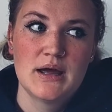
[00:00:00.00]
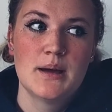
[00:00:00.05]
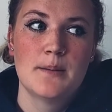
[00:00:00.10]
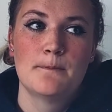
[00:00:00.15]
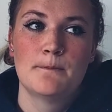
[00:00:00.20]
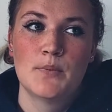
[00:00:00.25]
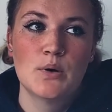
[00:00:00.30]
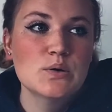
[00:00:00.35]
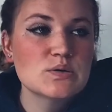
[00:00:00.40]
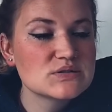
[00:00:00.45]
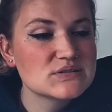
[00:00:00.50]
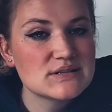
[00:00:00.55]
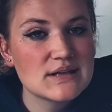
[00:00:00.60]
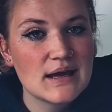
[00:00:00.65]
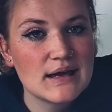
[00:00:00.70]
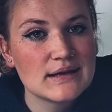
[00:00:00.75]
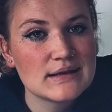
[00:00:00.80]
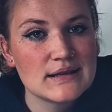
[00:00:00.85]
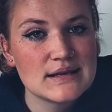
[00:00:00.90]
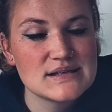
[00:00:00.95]
most
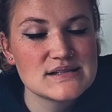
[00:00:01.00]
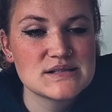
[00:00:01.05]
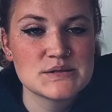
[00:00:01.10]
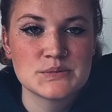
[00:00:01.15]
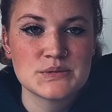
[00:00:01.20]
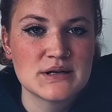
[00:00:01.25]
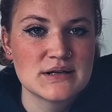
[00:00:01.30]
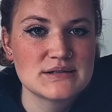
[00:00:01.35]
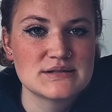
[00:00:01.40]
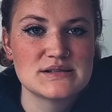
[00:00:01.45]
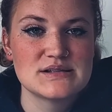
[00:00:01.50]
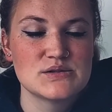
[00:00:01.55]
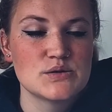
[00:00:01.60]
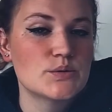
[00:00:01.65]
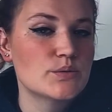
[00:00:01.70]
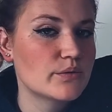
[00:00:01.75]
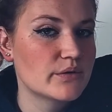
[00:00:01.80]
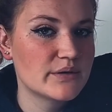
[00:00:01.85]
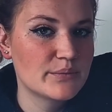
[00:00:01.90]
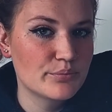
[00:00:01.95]
likely someone else is
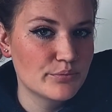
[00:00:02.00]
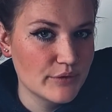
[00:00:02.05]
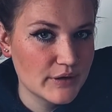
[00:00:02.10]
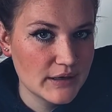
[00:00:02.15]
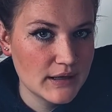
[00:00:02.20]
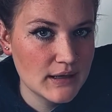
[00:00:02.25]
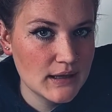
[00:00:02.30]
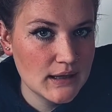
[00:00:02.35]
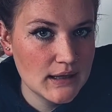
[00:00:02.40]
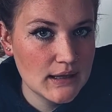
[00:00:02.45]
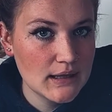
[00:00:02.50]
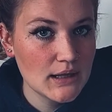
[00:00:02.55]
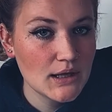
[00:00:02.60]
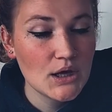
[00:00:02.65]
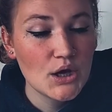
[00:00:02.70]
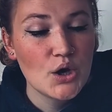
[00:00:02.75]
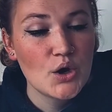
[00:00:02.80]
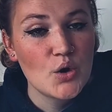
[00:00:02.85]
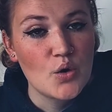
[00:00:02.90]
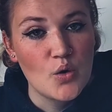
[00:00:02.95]
already bringing it,
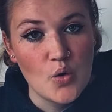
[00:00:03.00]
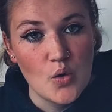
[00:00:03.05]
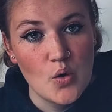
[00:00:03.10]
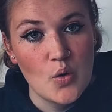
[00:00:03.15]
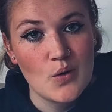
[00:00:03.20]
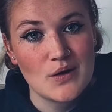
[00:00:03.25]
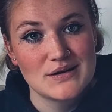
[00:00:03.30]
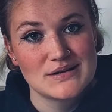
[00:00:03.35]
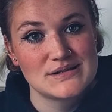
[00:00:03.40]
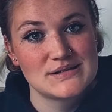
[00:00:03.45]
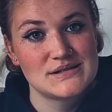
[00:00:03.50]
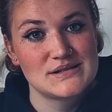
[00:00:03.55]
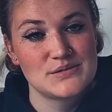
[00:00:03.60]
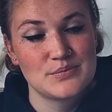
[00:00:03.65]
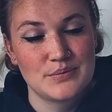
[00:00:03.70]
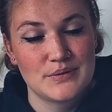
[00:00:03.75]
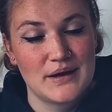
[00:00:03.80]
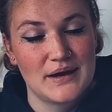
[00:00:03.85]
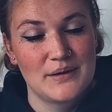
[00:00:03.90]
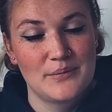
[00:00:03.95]
or it's
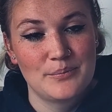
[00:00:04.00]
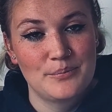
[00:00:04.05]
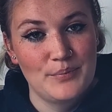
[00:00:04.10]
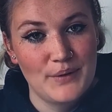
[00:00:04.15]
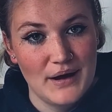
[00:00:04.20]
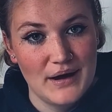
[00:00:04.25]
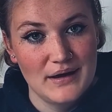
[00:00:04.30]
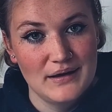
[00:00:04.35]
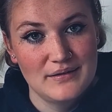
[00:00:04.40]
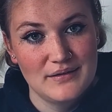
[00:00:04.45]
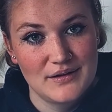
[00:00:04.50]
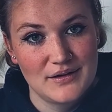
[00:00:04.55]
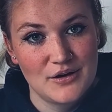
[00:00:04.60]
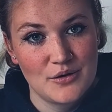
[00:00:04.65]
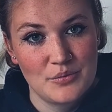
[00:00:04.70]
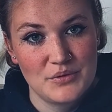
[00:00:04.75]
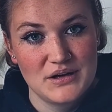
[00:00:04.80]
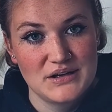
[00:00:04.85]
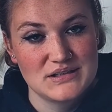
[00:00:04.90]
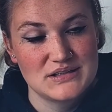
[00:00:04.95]
supplied by the
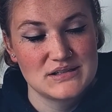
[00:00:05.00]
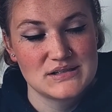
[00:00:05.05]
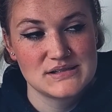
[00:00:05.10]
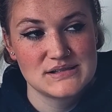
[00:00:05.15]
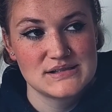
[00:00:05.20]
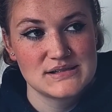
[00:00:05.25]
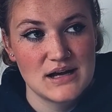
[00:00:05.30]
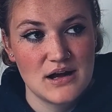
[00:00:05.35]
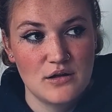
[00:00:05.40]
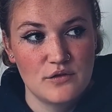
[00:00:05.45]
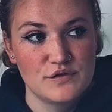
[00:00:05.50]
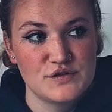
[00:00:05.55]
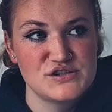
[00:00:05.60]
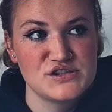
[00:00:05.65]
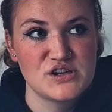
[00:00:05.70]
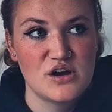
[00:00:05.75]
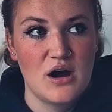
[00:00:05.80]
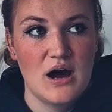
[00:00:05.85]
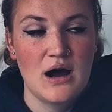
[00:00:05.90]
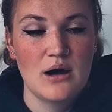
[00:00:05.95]
accommodation itself.
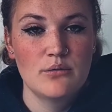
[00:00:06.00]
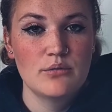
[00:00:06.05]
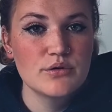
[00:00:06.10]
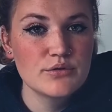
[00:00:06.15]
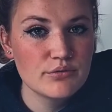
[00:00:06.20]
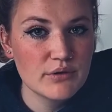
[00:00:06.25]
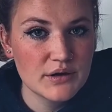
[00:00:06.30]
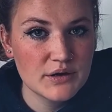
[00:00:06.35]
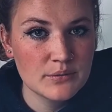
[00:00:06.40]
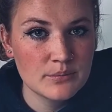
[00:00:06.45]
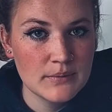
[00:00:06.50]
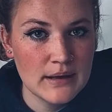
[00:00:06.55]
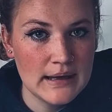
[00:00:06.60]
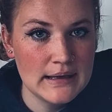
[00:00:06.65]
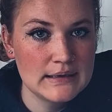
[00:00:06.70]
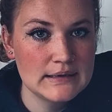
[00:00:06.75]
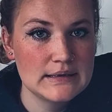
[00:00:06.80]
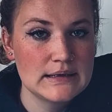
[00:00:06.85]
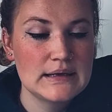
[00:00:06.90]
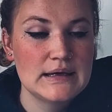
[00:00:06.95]
So I would
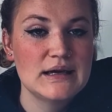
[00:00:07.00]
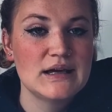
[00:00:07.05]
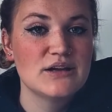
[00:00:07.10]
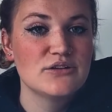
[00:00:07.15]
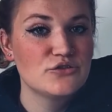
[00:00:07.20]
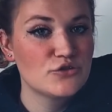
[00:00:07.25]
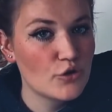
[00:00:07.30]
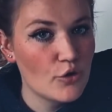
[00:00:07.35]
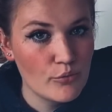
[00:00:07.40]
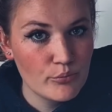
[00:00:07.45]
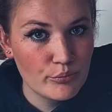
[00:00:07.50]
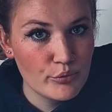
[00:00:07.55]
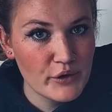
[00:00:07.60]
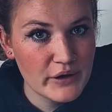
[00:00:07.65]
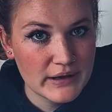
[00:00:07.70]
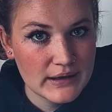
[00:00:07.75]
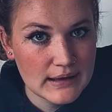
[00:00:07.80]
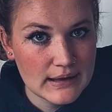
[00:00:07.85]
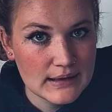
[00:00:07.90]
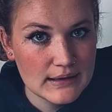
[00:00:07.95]
recommend don't
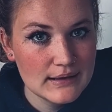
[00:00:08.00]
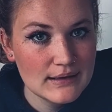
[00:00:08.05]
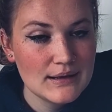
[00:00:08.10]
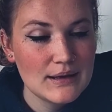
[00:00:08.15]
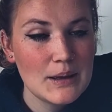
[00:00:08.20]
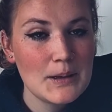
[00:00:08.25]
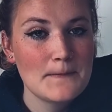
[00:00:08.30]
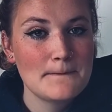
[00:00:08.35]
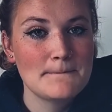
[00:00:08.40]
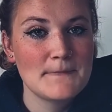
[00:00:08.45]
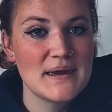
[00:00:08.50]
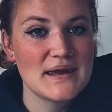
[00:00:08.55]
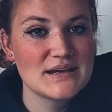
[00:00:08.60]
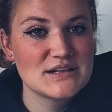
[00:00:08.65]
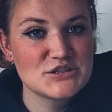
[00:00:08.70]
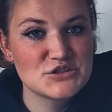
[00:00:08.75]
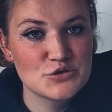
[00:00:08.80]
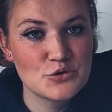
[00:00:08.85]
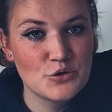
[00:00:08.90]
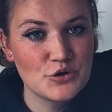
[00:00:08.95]
bring it. Make
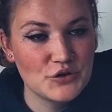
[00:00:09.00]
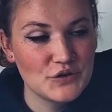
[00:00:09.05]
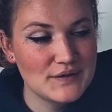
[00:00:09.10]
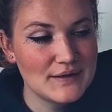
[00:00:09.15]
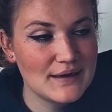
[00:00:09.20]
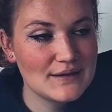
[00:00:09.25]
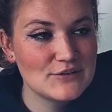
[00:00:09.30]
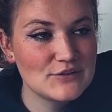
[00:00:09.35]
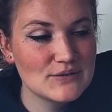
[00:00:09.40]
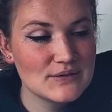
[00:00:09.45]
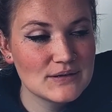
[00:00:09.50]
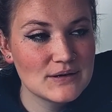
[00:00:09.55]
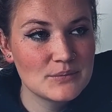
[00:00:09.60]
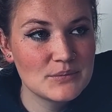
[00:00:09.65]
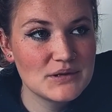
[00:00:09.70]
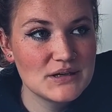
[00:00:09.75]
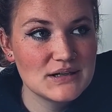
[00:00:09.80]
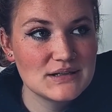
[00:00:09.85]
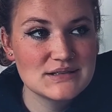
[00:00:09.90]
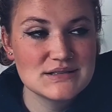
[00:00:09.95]
sure you get to the
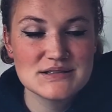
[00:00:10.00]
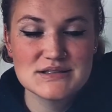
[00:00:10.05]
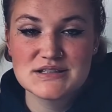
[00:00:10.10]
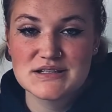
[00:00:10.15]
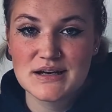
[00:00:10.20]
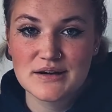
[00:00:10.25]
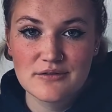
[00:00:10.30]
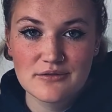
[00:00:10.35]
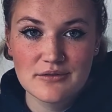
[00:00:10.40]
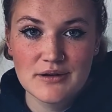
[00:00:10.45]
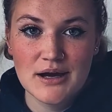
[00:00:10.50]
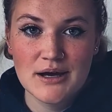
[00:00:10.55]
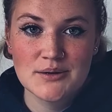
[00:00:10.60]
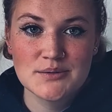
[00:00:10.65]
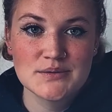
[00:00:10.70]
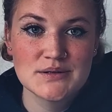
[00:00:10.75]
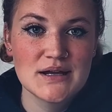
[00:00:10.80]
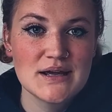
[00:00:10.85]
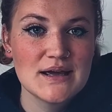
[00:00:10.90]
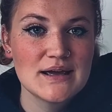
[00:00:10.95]
accommodation, check
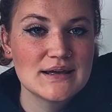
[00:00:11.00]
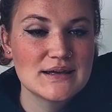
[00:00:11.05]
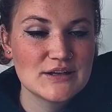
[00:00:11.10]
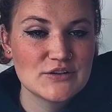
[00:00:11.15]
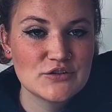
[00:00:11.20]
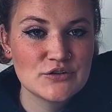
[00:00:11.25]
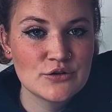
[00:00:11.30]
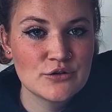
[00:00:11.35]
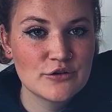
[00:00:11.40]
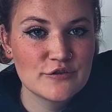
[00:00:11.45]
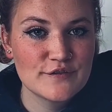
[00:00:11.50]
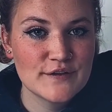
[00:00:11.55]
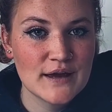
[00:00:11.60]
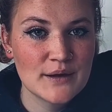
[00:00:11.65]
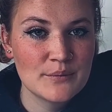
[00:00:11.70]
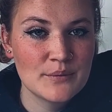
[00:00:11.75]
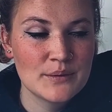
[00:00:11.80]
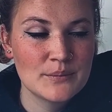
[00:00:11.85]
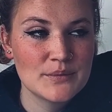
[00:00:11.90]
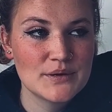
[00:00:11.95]
around, get to know your
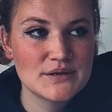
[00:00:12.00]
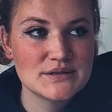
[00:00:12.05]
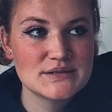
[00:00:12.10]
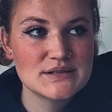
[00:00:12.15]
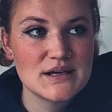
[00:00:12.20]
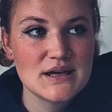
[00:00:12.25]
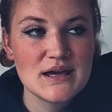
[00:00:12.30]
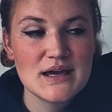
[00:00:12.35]
flatmates.